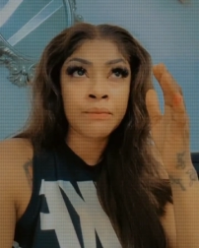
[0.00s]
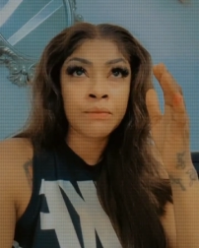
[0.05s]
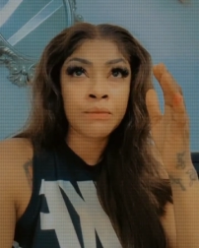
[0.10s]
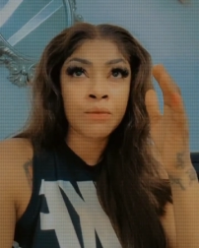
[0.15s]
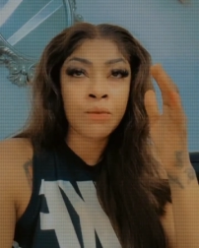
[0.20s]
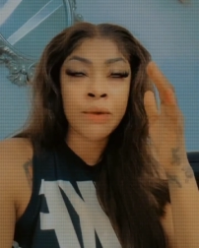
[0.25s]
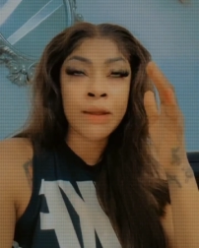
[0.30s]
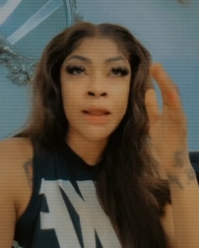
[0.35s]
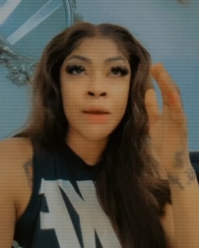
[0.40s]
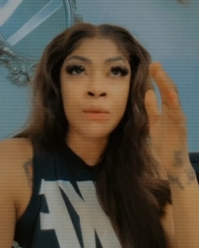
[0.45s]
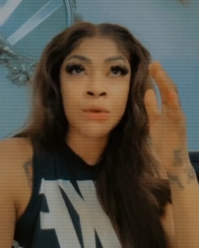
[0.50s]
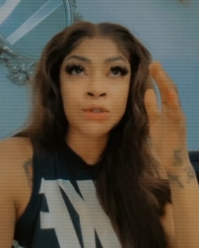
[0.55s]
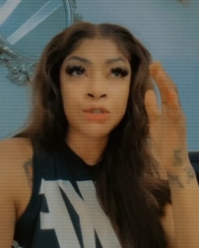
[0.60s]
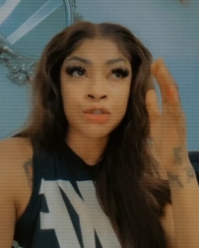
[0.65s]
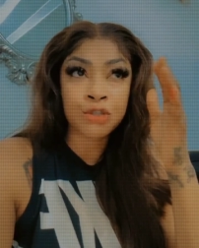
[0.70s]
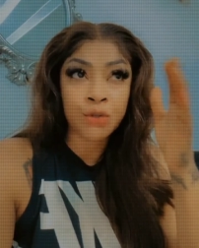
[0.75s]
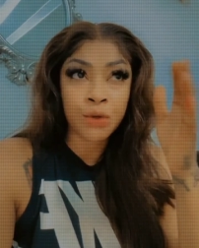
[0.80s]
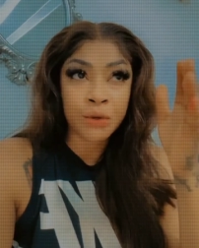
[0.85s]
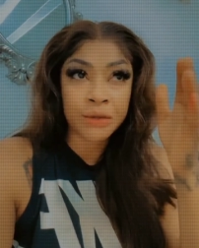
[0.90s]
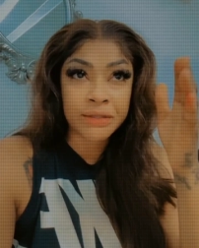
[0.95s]
when I was
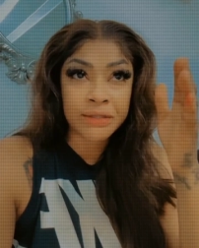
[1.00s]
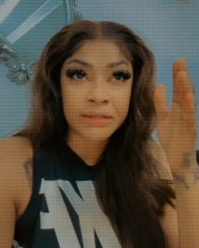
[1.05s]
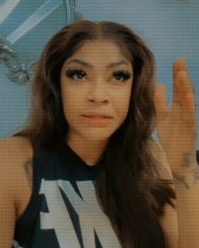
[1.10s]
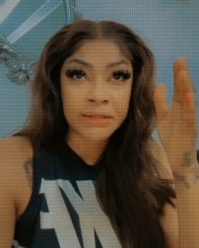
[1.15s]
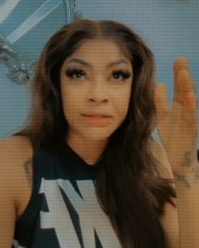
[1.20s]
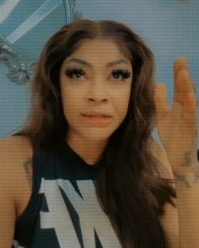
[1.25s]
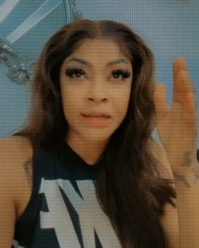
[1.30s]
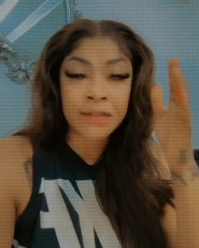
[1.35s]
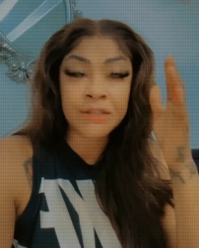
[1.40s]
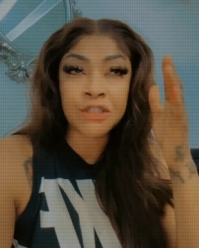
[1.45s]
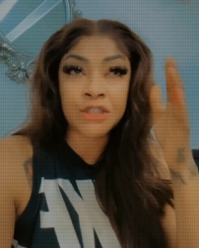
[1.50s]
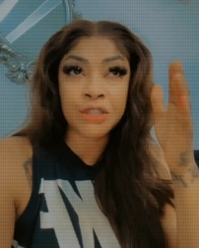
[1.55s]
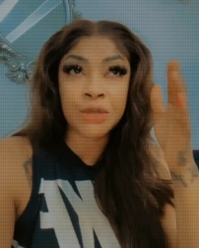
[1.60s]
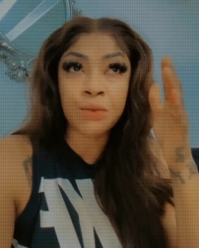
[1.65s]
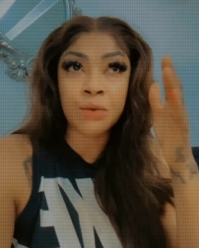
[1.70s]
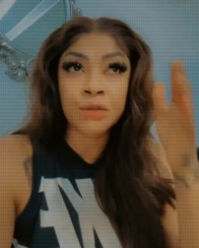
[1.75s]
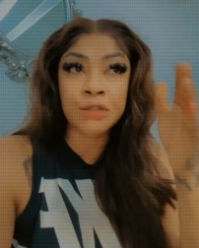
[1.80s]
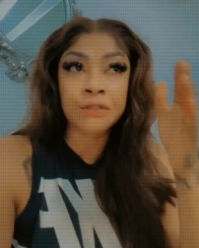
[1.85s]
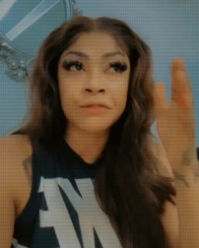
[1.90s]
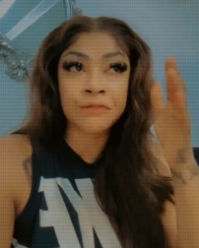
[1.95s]
shot and she
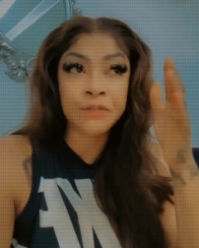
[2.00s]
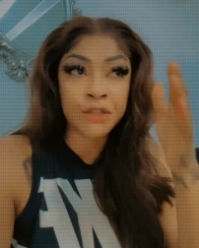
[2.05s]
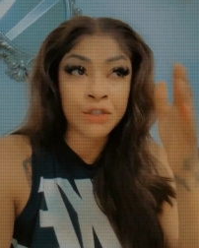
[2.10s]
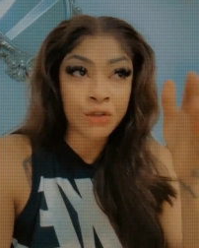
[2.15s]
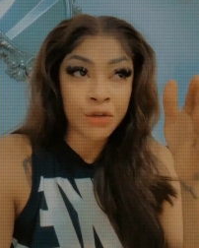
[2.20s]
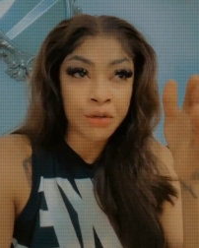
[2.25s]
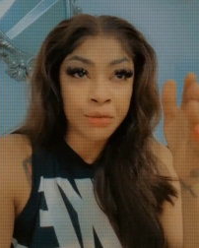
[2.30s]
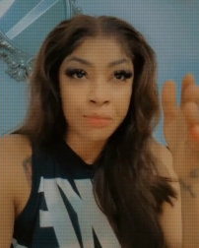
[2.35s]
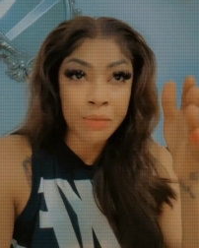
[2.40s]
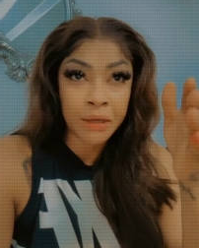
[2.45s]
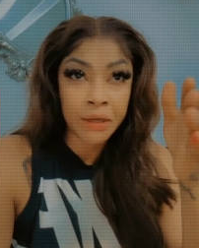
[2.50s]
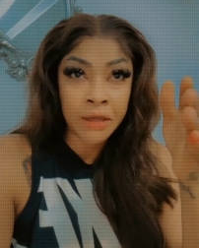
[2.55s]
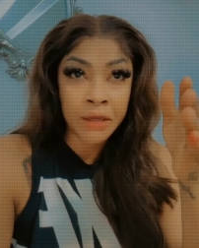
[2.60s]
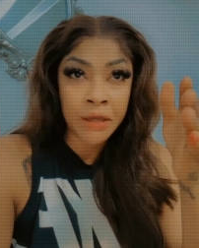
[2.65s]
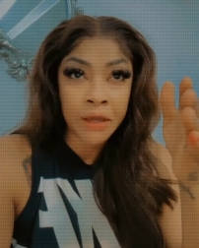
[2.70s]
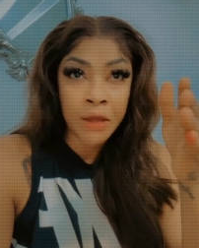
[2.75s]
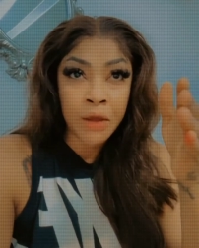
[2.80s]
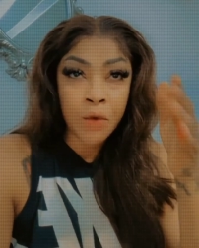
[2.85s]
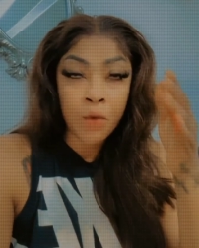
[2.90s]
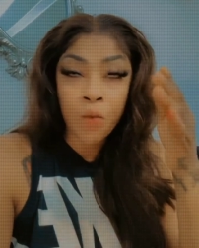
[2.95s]
was videoing me
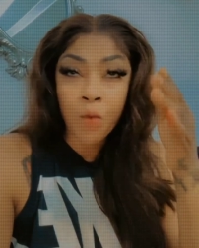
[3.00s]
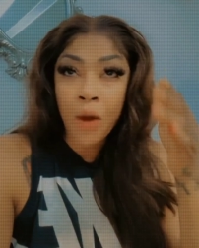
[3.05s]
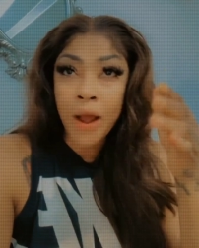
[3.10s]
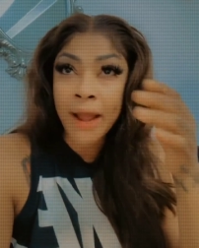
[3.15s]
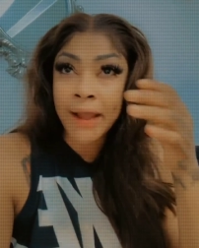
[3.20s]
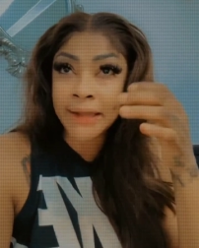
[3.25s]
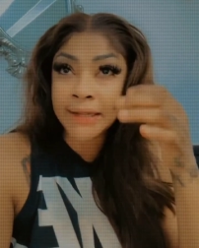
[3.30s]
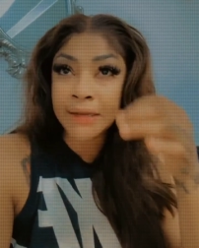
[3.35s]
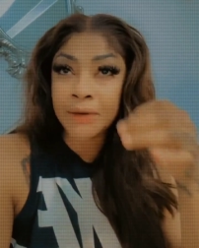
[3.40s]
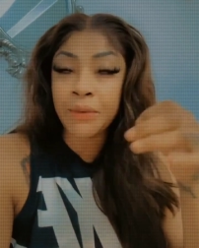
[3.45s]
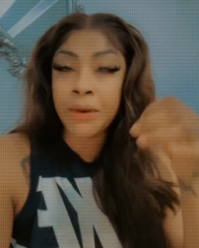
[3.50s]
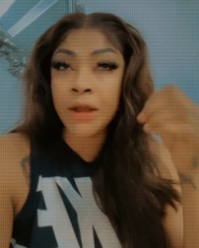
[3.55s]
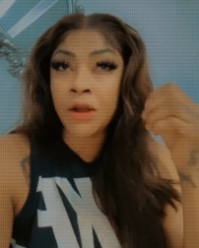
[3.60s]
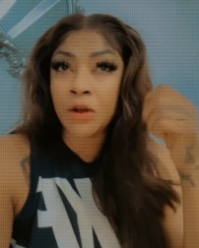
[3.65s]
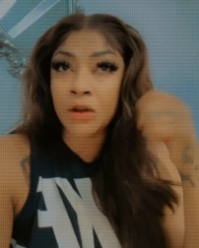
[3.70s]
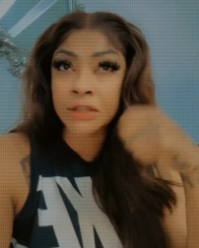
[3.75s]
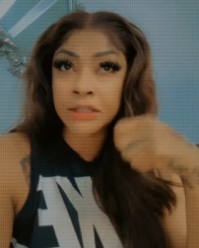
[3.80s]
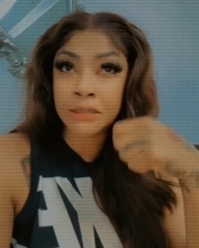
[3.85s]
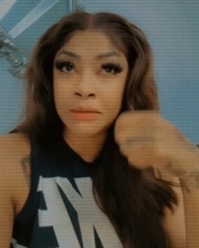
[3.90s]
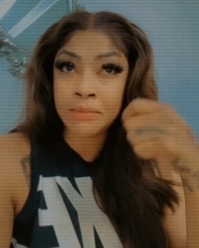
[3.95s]
why they were
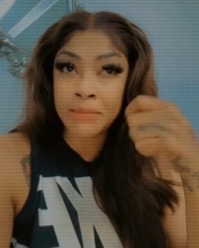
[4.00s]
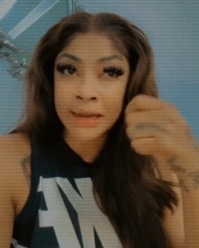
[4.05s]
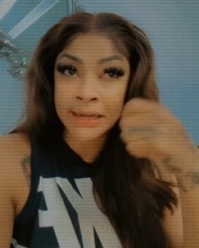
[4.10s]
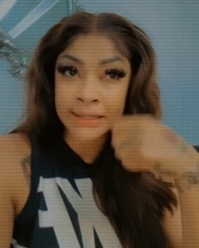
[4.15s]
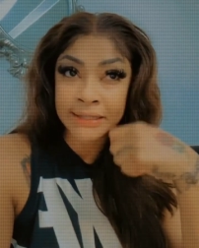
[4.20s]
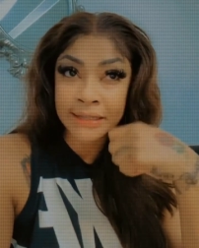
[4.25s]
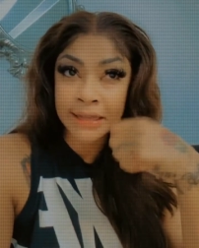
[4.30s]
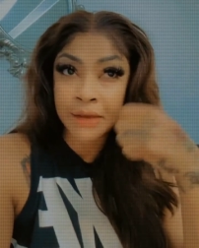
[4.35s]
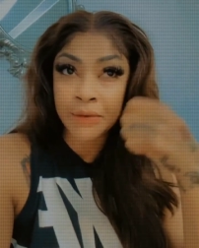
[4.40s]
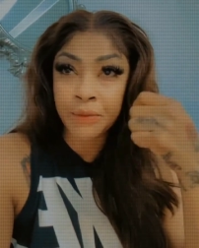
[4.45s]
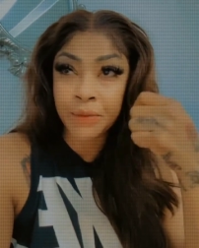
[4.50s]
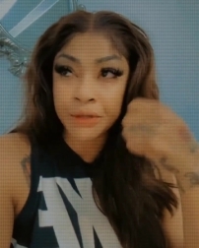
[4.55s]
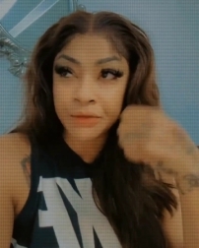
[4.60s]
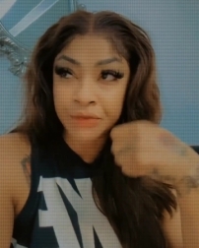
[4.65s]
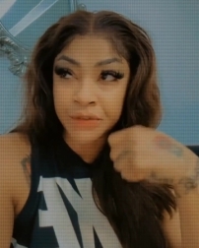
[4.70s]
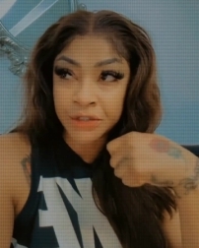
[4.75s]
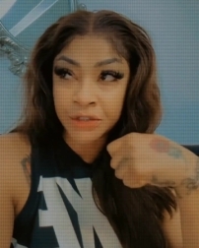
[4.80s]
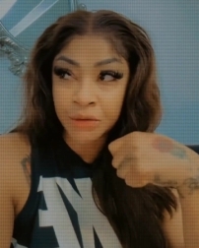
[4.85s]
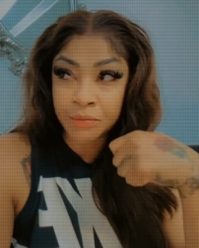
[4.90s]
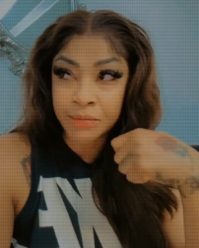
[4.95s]
cutting my skin with
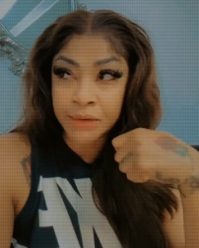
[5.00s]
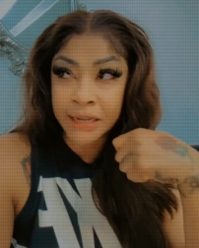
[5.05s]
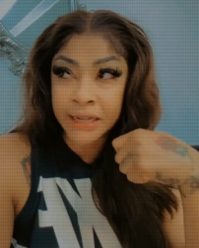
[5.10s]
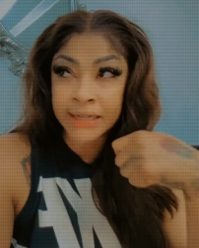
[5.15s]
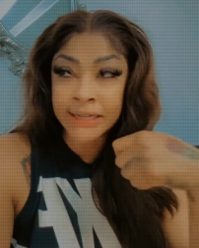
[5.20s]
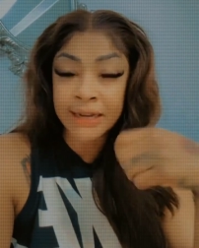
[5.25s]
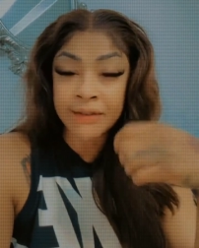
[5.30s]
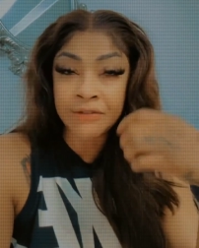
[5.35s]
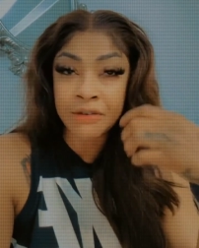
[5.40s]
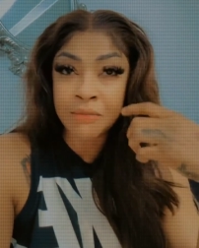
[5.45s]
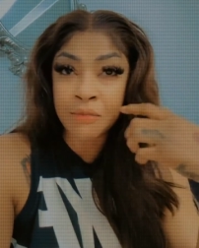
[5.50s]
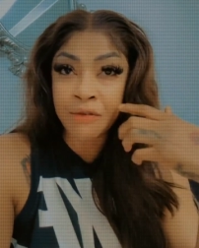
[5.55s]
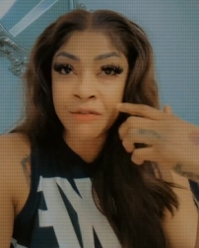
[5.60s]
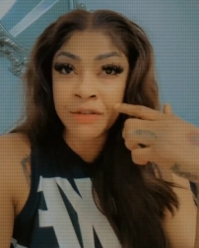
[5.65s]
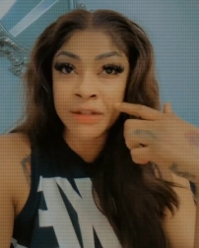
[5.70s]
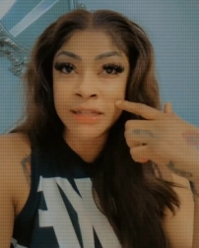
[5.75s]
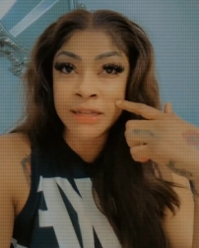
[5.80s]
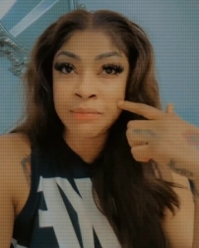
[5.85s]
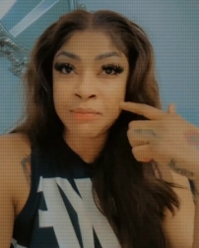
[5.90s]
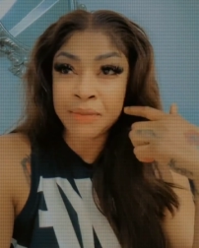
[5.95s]
razor blade and
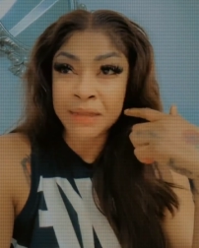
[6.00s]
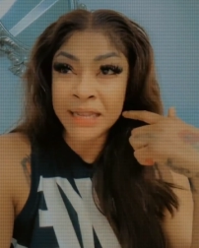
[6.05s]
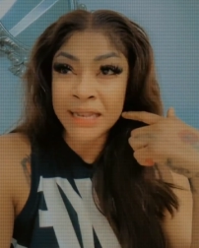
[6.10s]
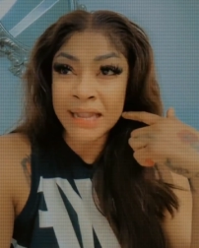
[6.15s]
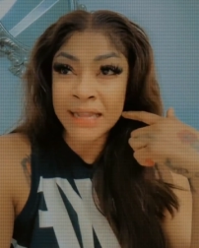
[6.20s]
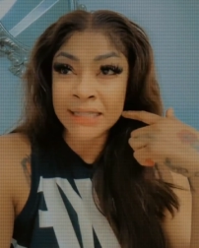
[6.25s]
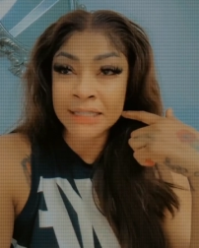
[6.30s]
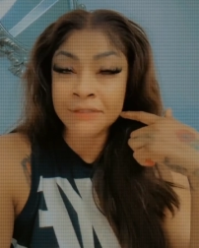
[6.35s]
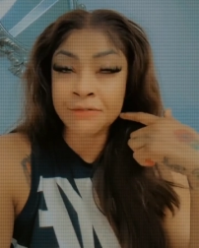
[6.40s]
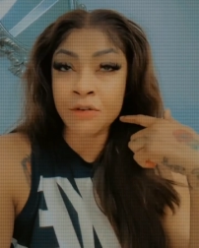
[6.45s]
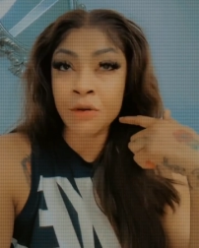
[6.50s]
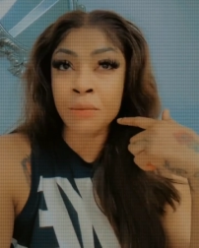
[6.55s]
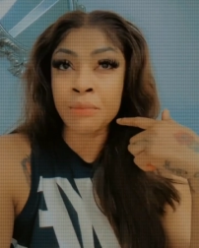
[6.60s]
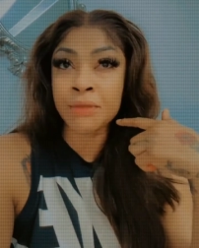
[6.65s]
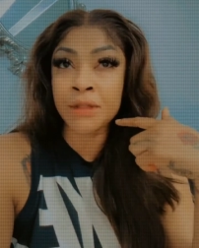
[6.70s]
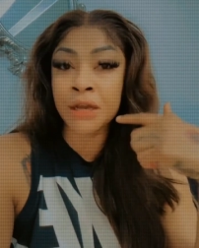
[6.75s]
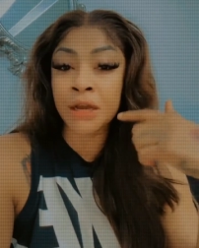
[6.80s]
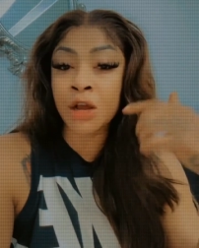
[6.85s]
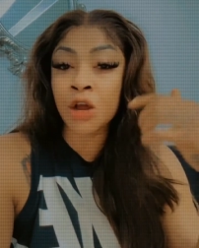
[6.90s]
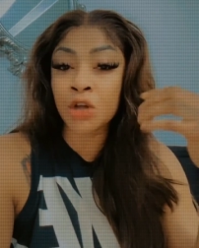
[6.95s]
removing the pellets from
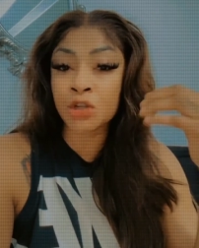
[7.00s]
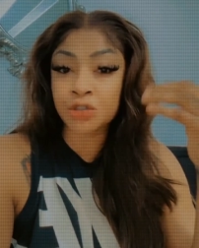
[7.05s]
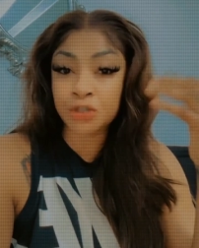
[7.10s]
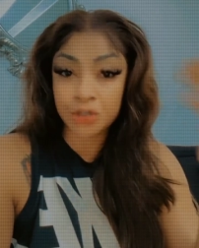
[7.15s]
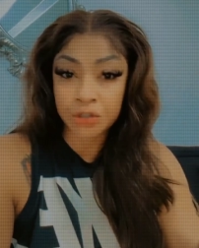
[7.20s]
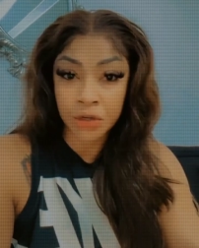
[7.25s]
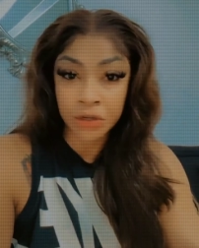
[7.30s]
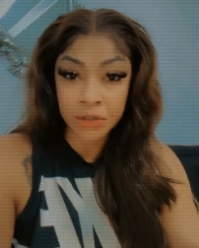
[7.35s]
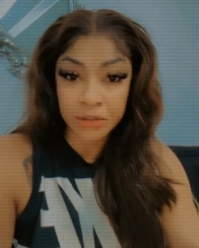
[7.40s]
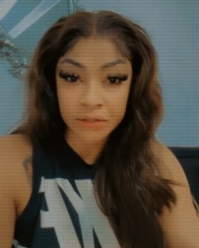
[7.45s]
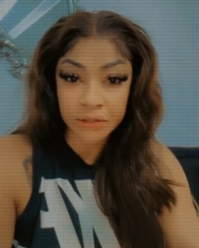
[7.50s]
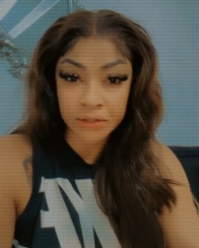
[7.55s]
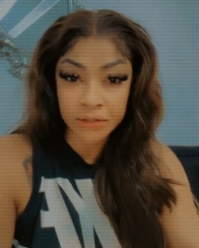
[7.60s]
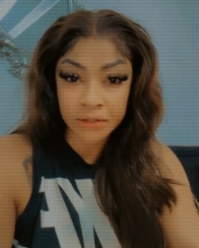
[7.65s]
the gunshot.